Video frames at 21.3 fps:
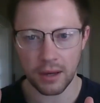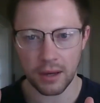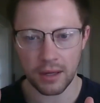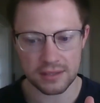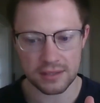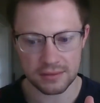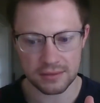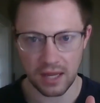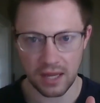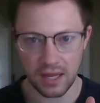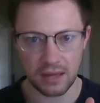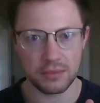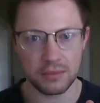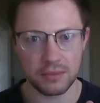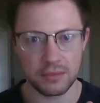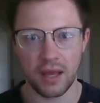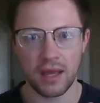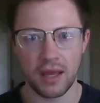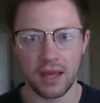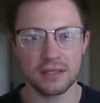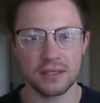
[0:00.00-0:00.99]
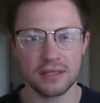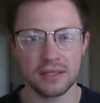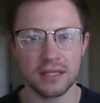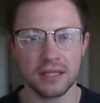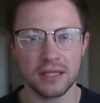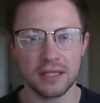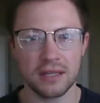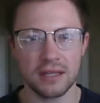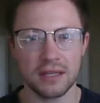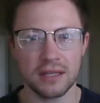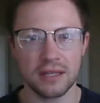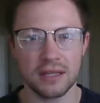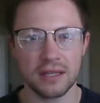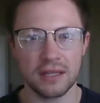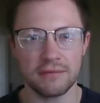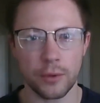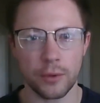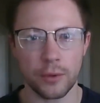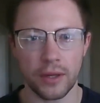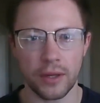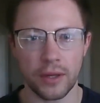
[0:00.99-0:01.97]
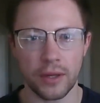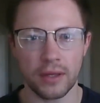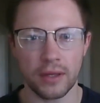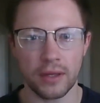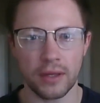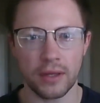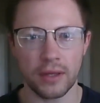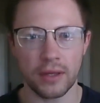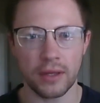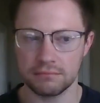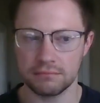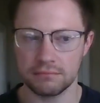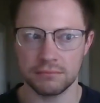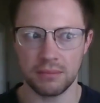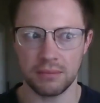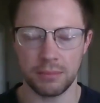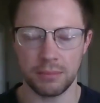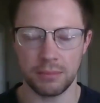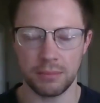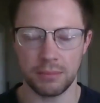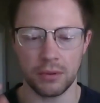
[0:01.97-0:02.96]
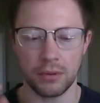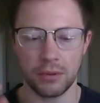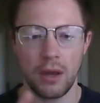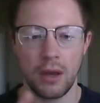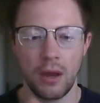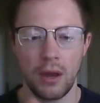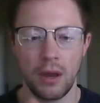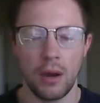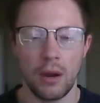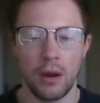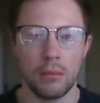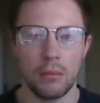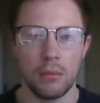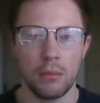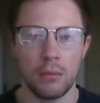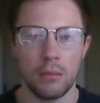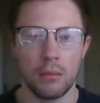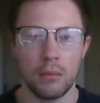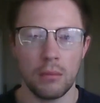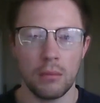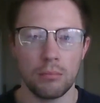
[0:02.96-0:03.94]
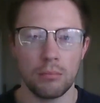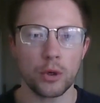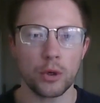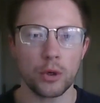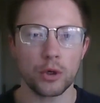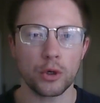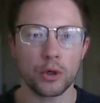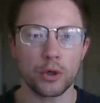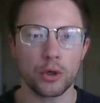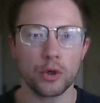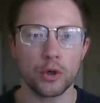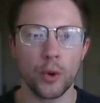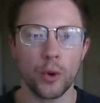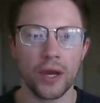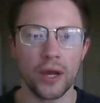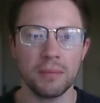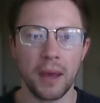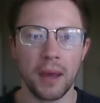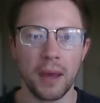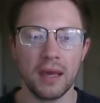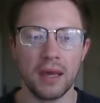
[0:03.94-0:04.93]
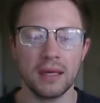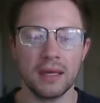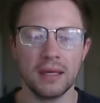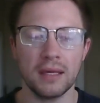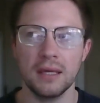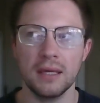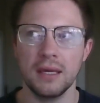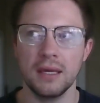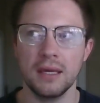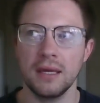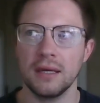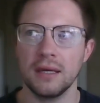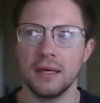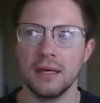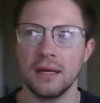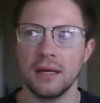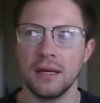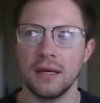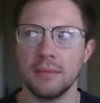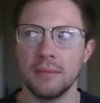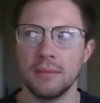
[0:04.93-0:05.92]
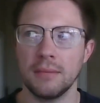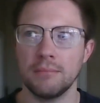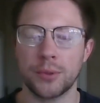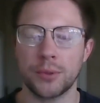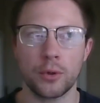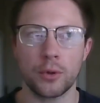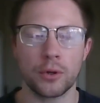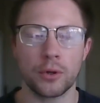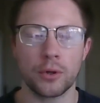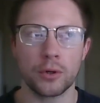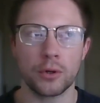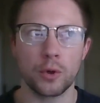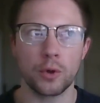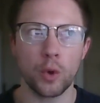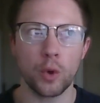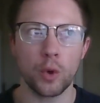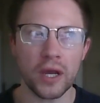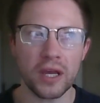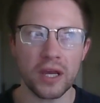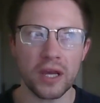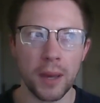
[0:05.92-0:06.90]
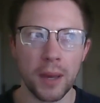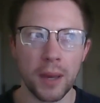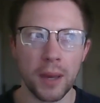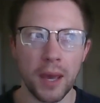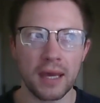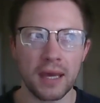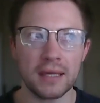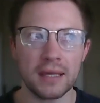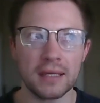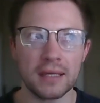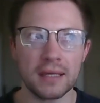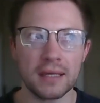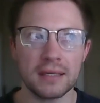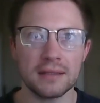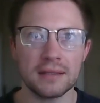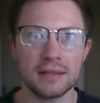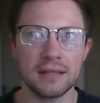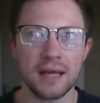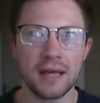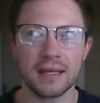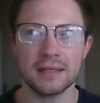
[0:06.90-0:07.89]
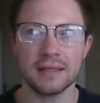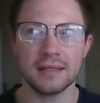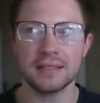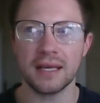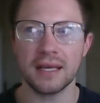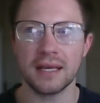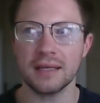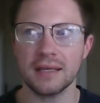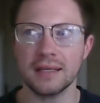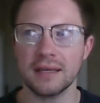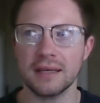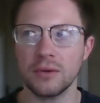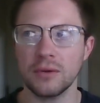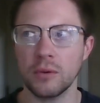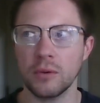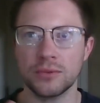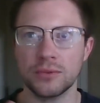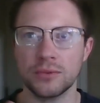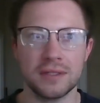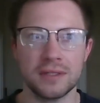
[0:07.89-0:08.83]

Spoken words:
That can take anywhere between 5 to 7 days depending on the broker, and that can be 5% to 7%.